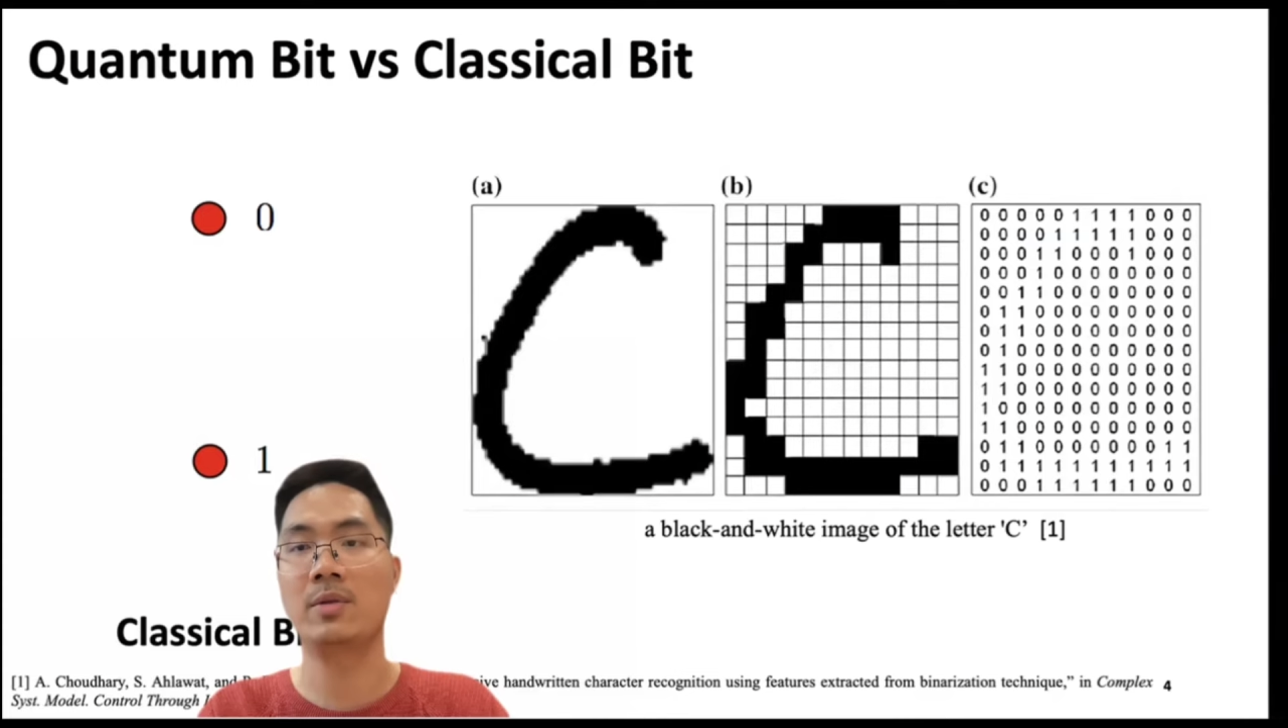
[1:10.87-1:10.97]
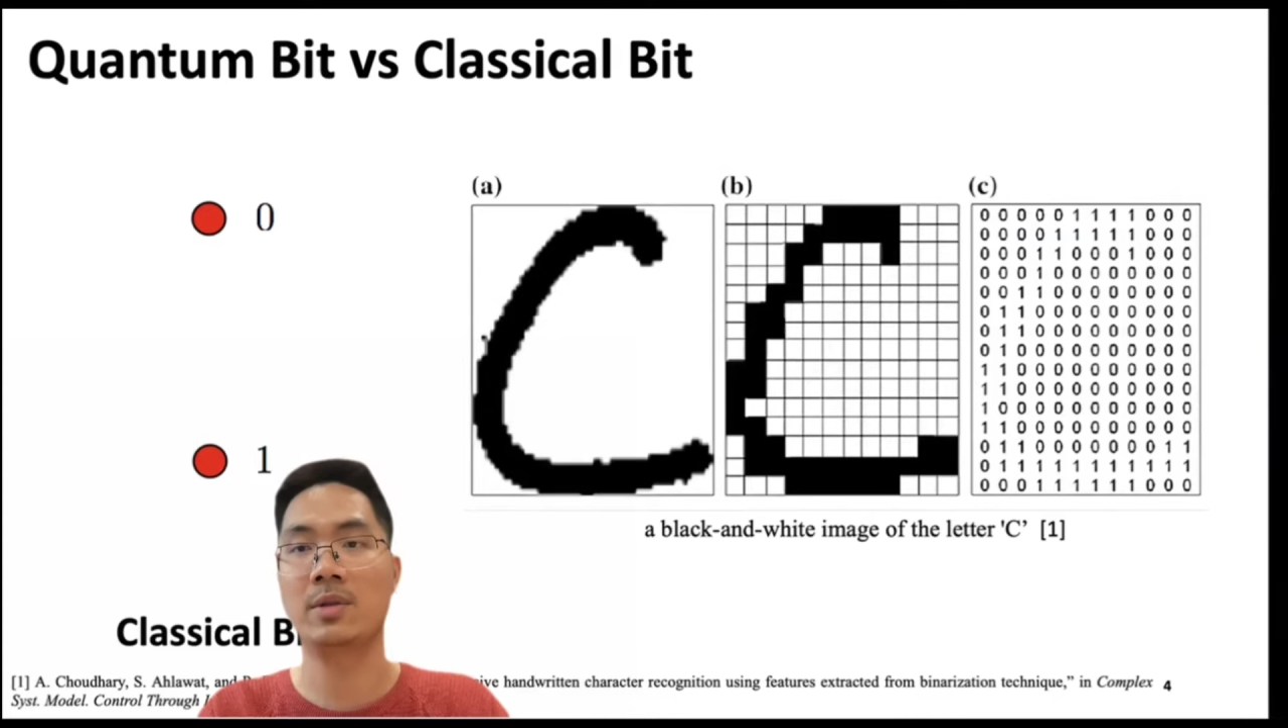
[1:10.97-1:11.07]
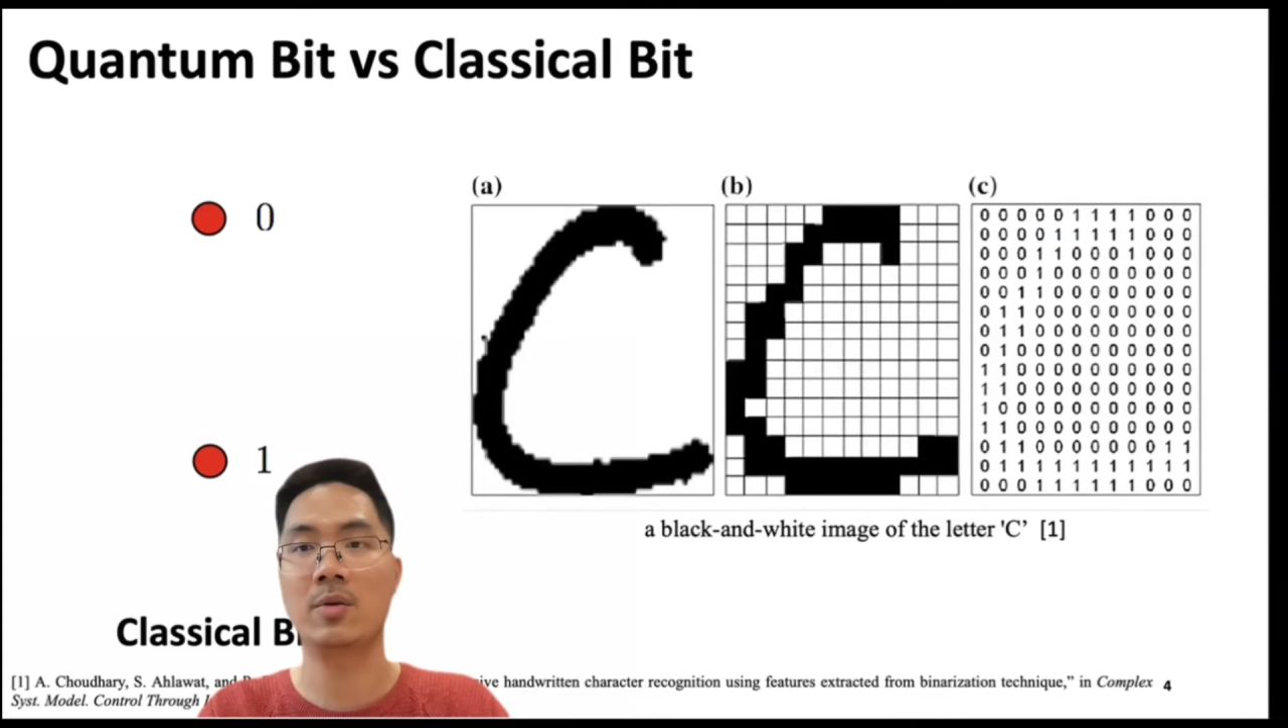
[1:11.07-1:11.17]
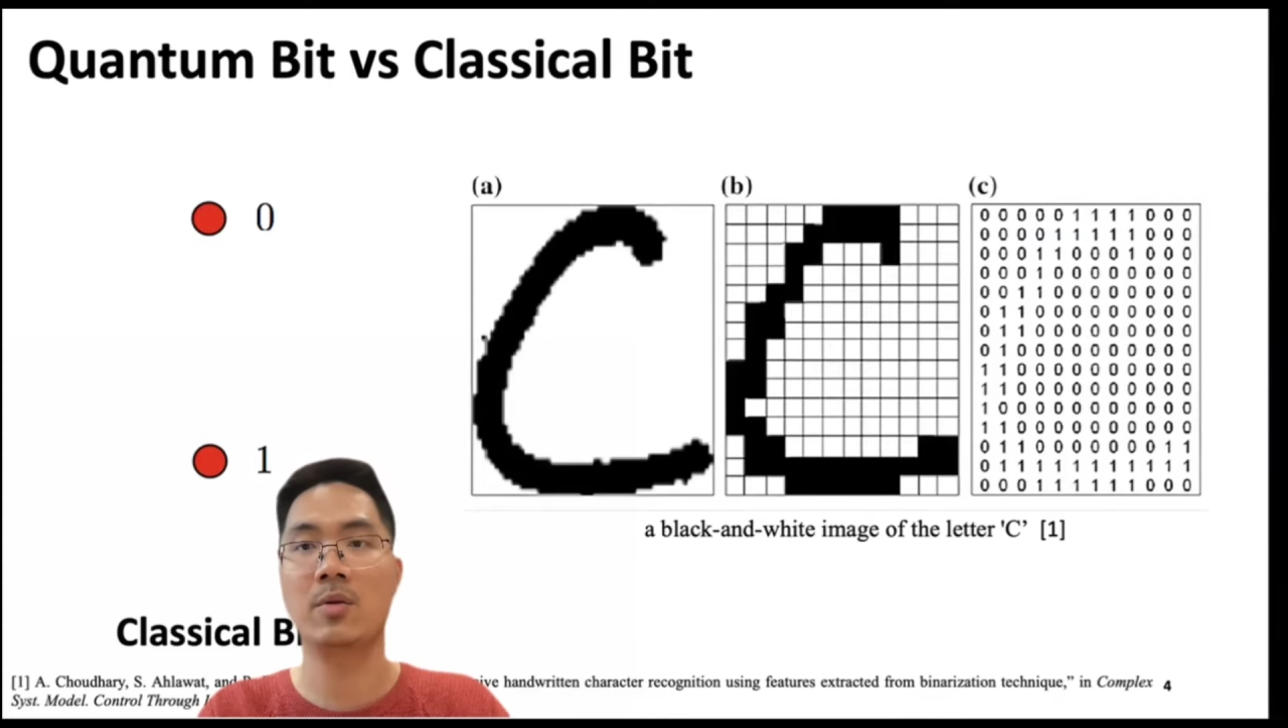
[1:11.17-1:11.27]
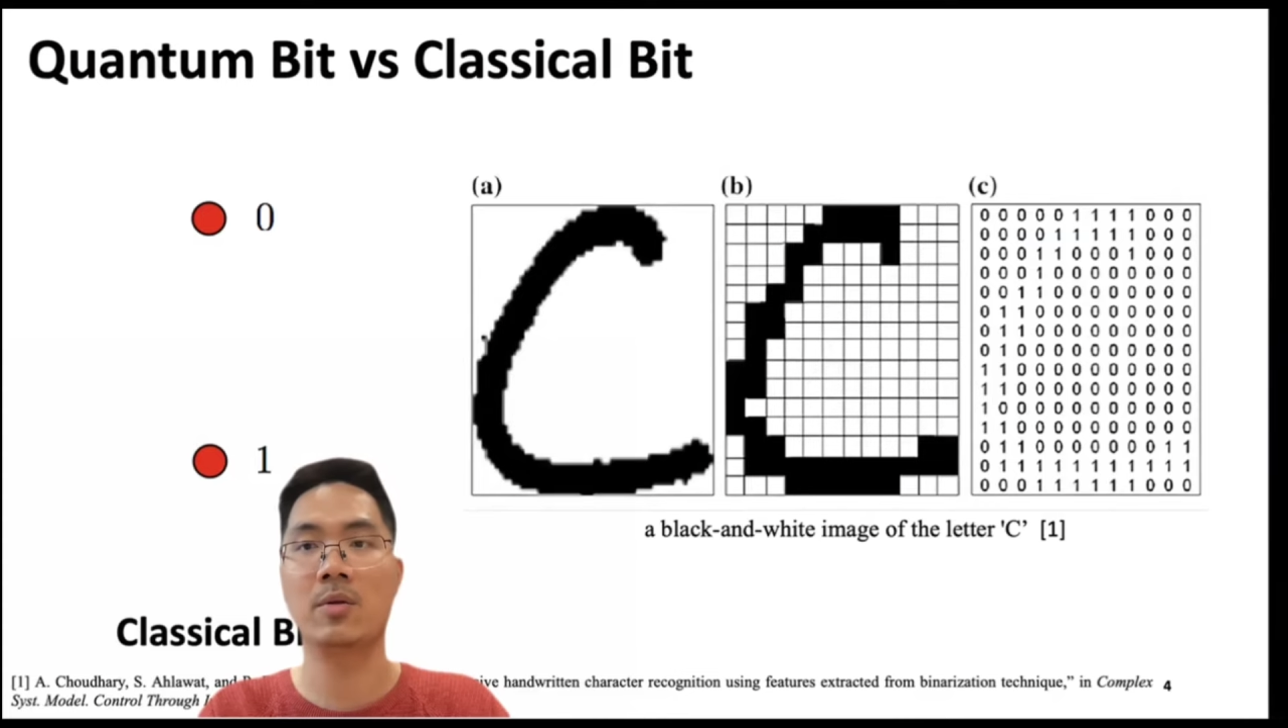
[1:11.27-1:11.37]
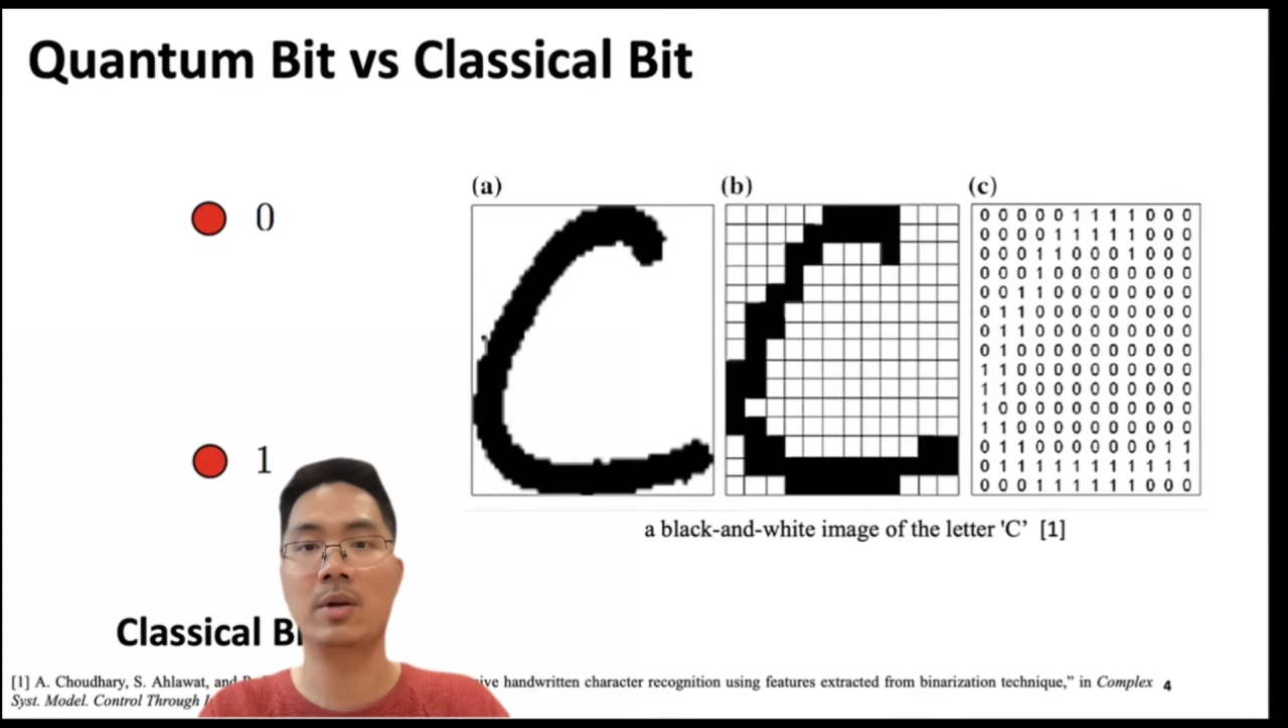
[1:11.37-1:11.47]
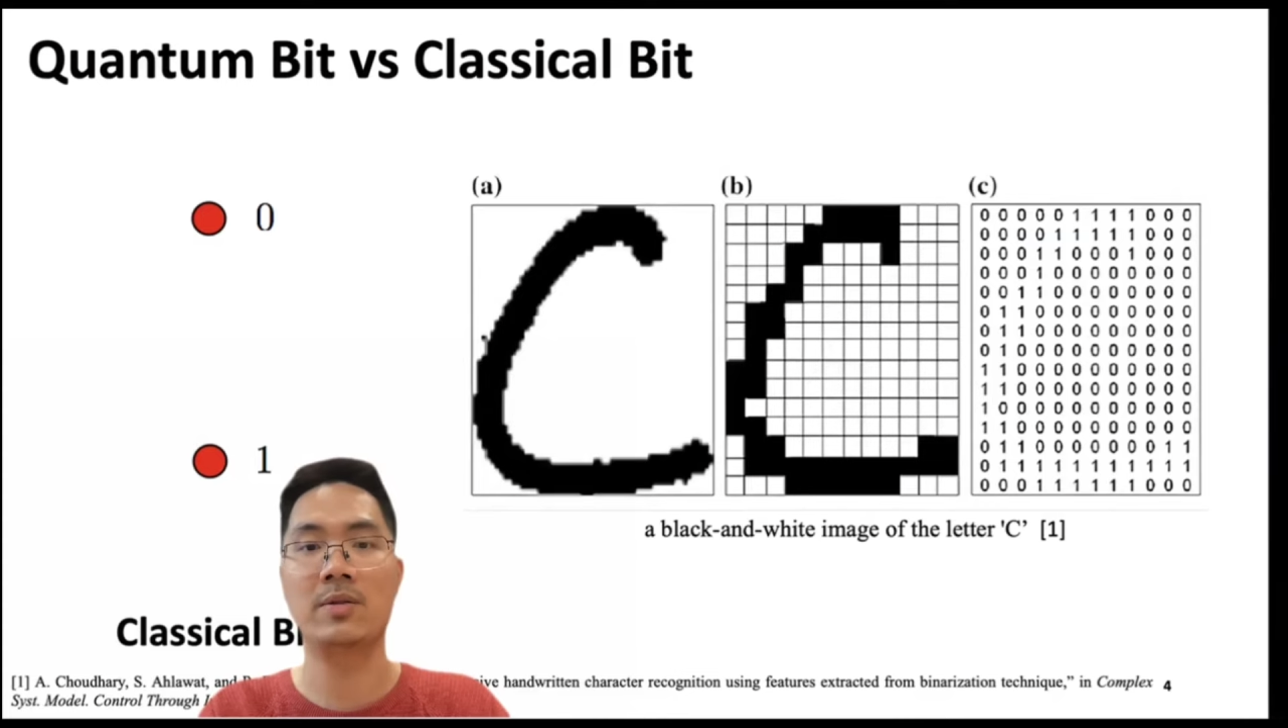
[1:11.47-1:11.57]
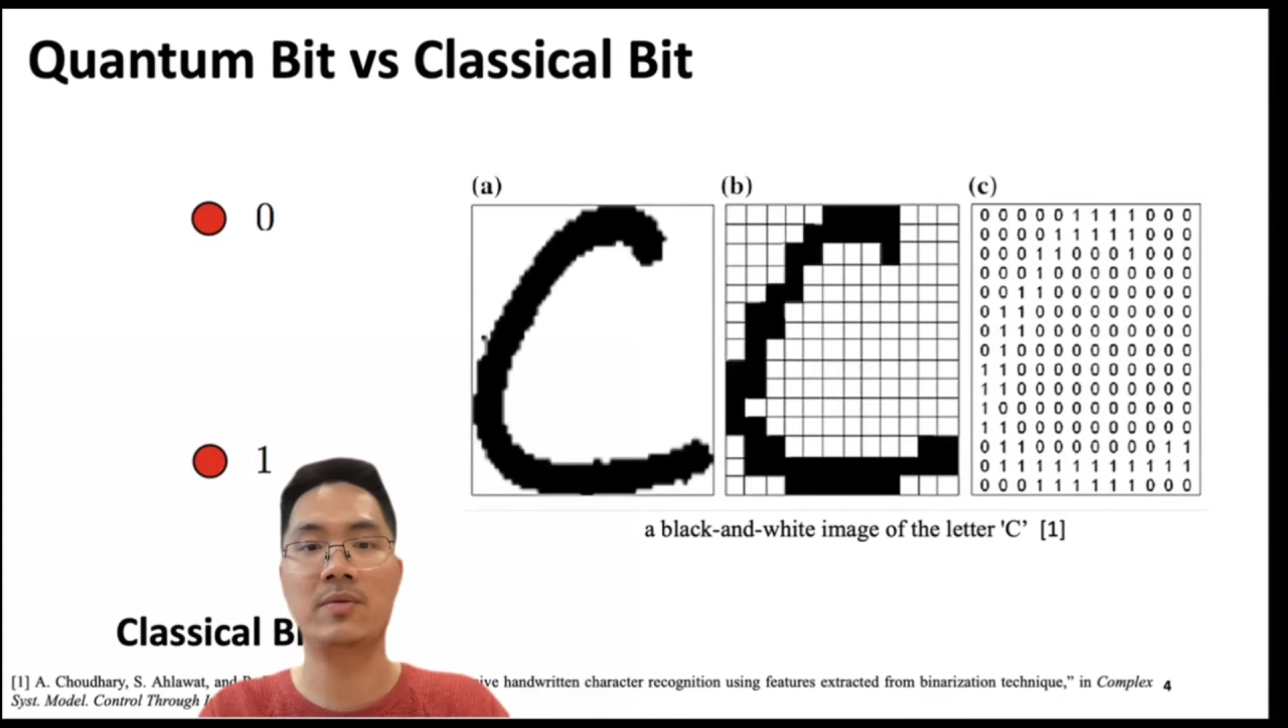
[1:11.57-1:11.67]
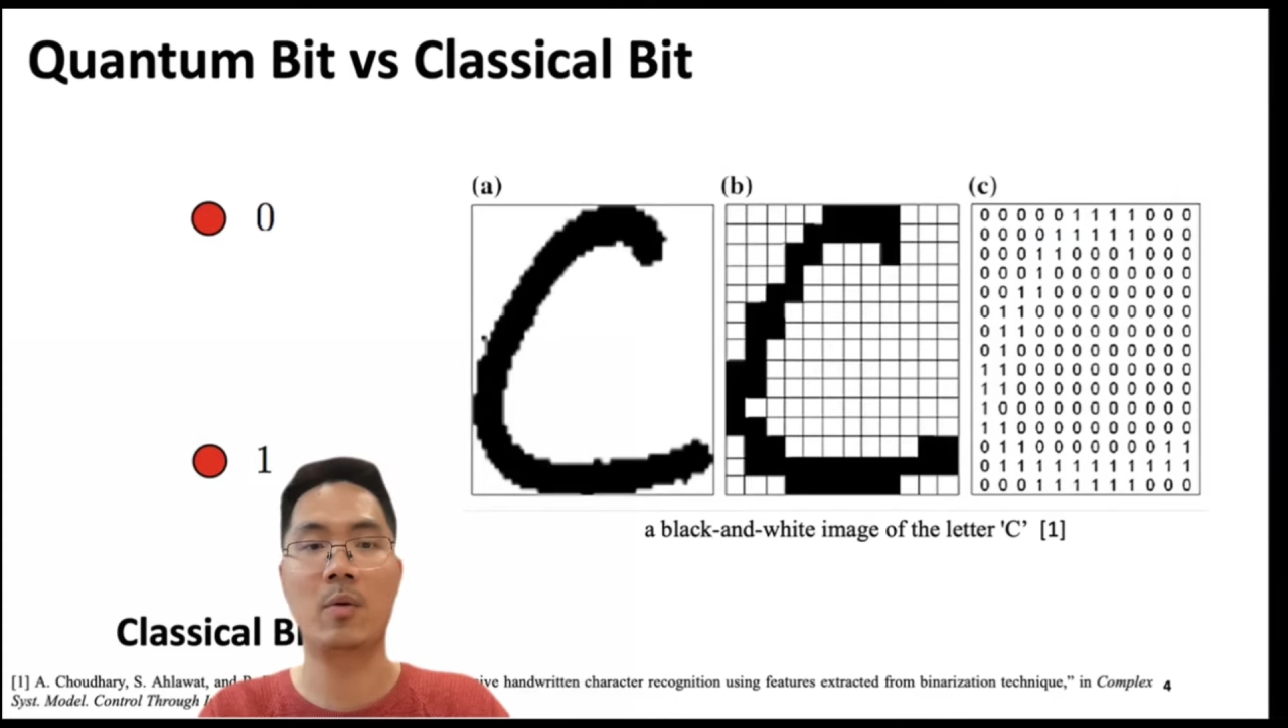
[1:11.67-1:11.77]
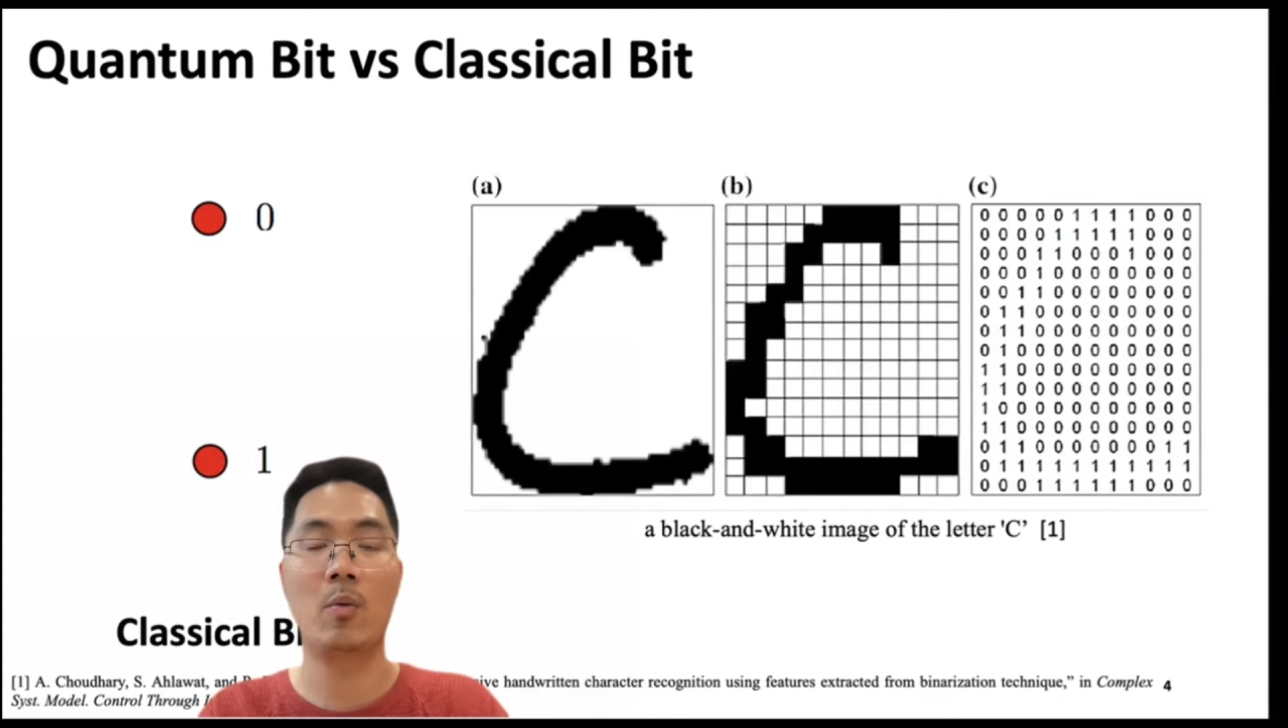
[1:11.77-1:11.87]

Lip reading: 0 is for